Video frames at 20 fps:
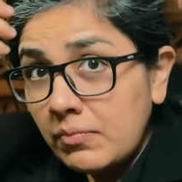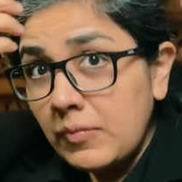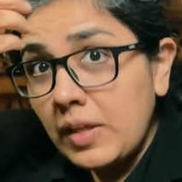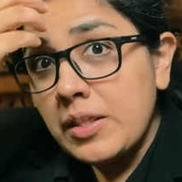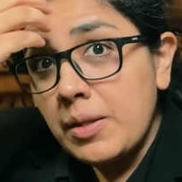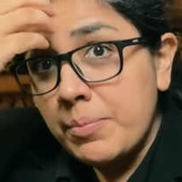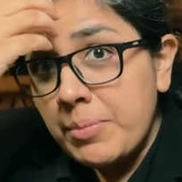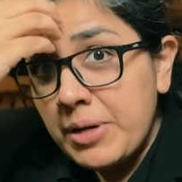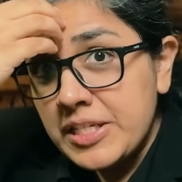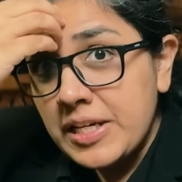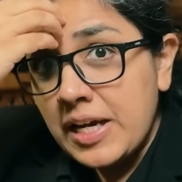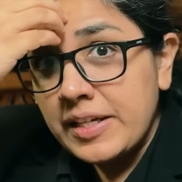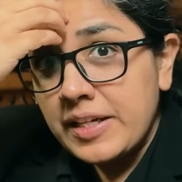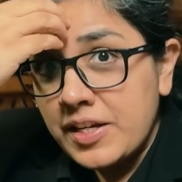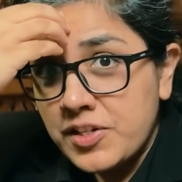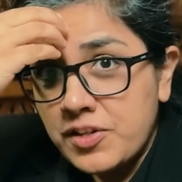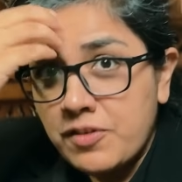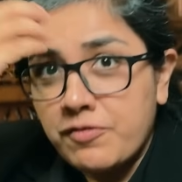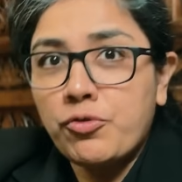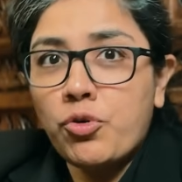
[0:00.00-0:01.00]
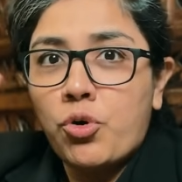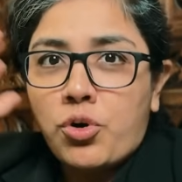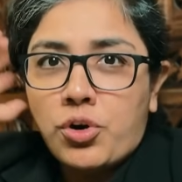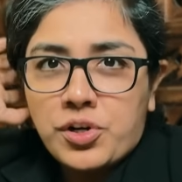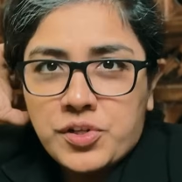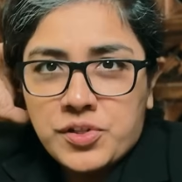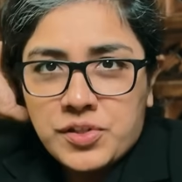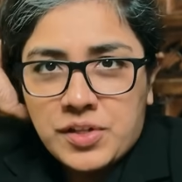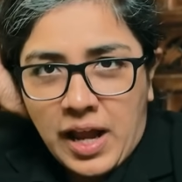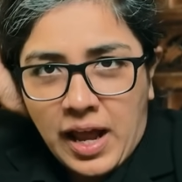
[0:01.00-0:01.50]
The beta, yes, of
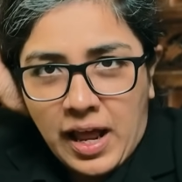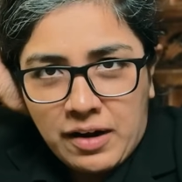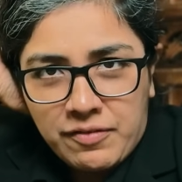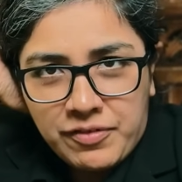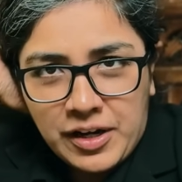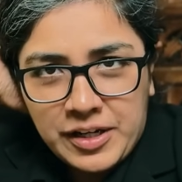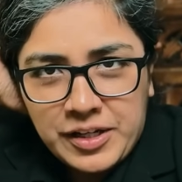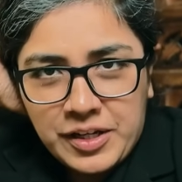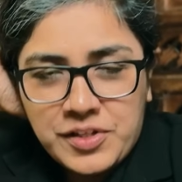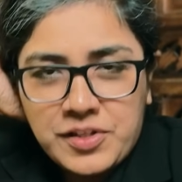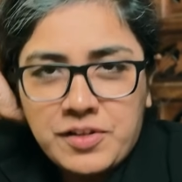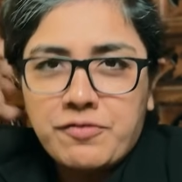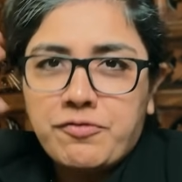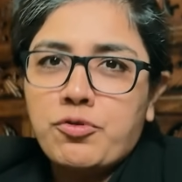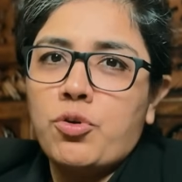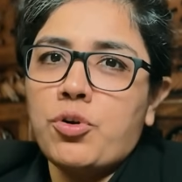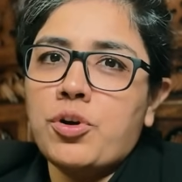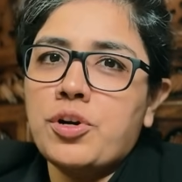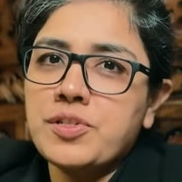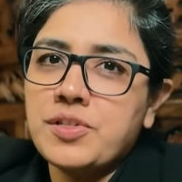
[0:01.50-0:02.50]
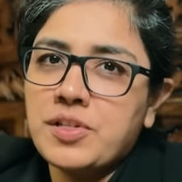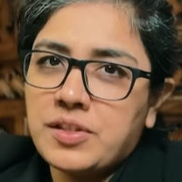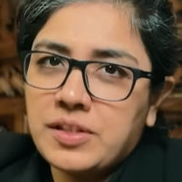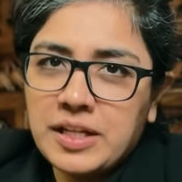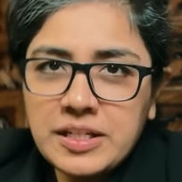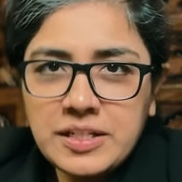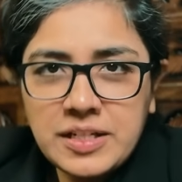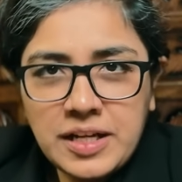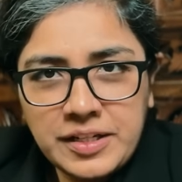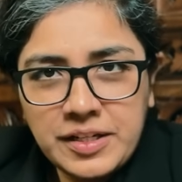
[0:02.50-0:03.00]
course. The alpha, yes, of course. The
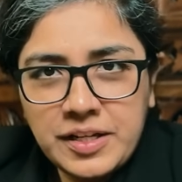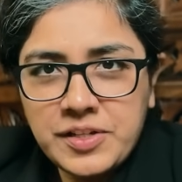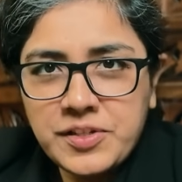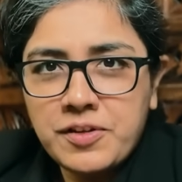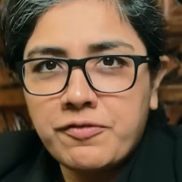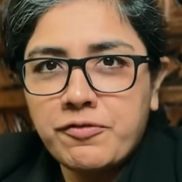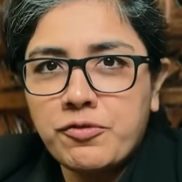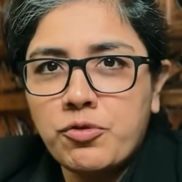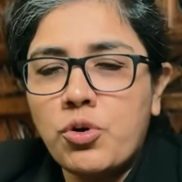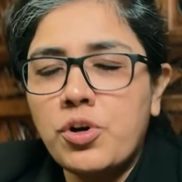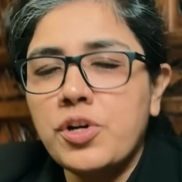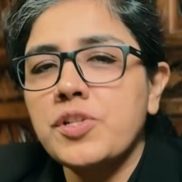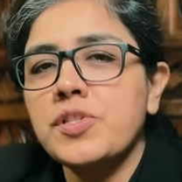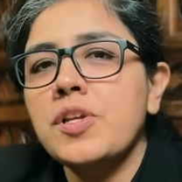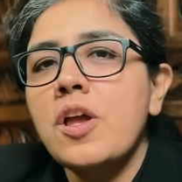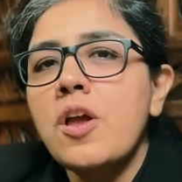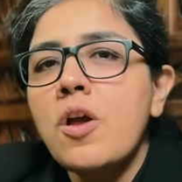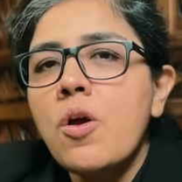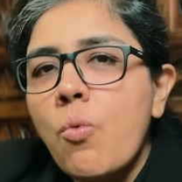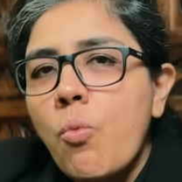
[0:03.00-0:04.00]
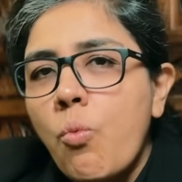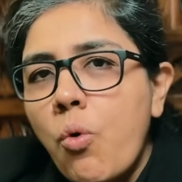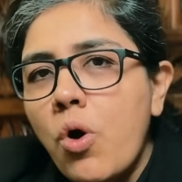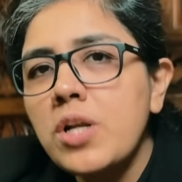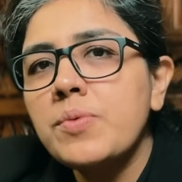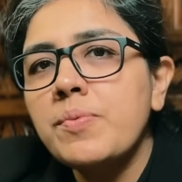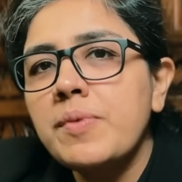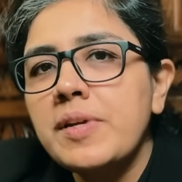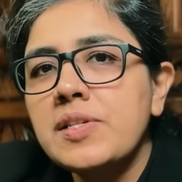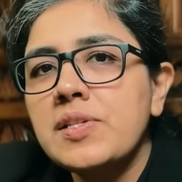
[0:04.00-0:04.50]
theta, yes, of course.
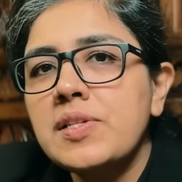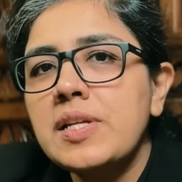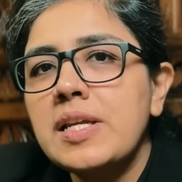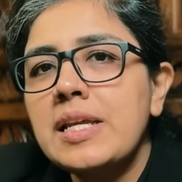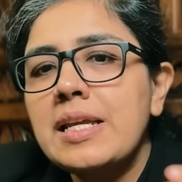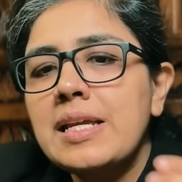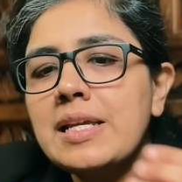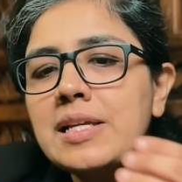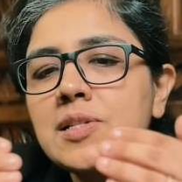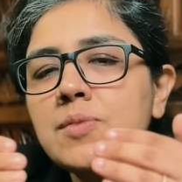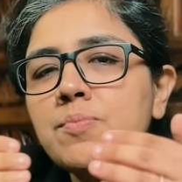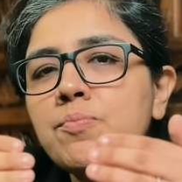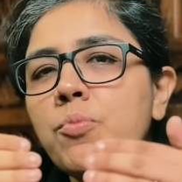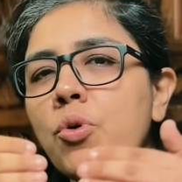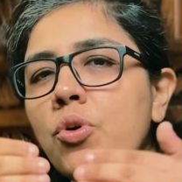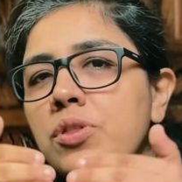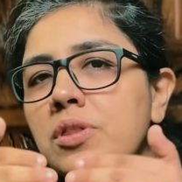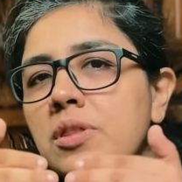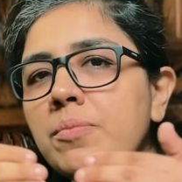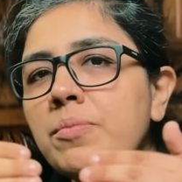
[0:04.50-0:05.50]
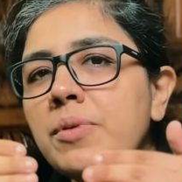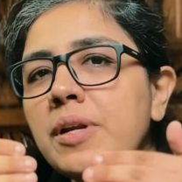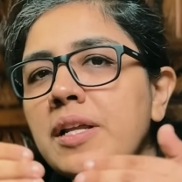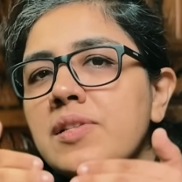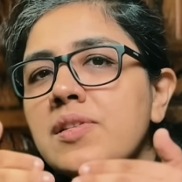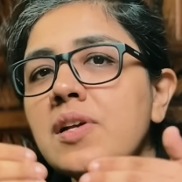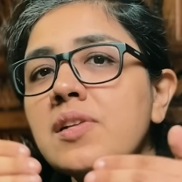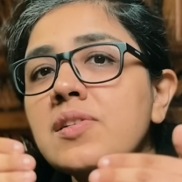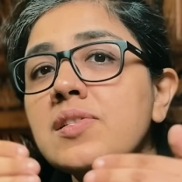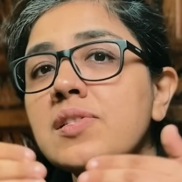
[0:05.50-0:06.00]
What we see is both the
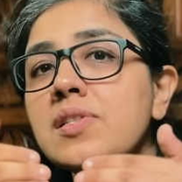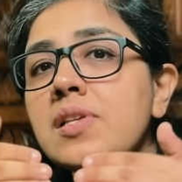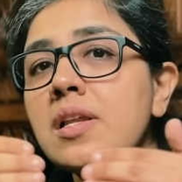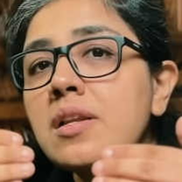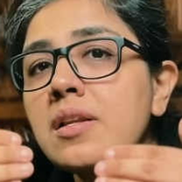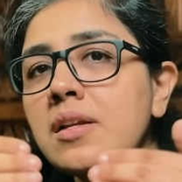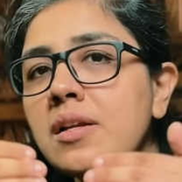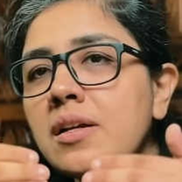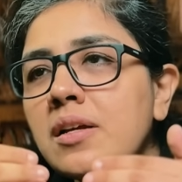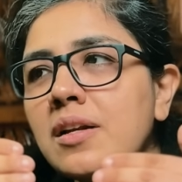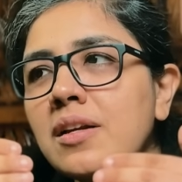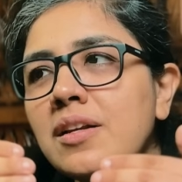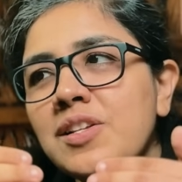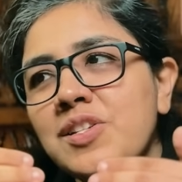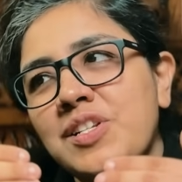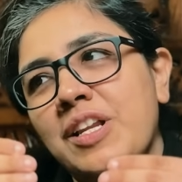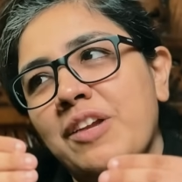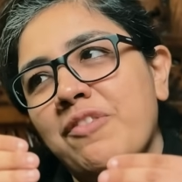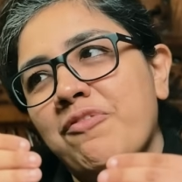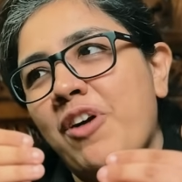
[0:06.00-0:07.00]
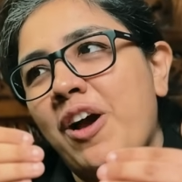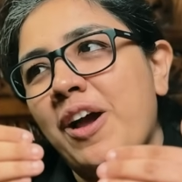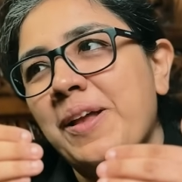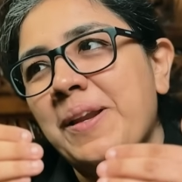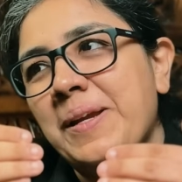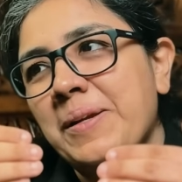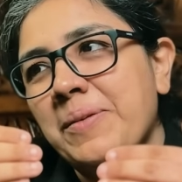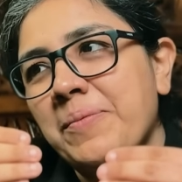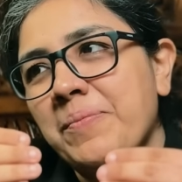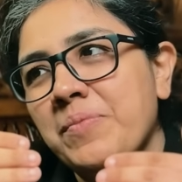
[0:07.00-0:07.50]
brains are synchronously
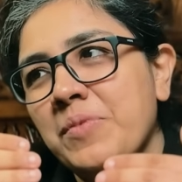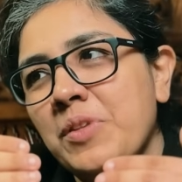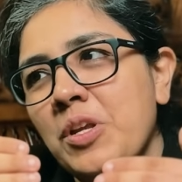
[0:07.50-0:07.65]
firing.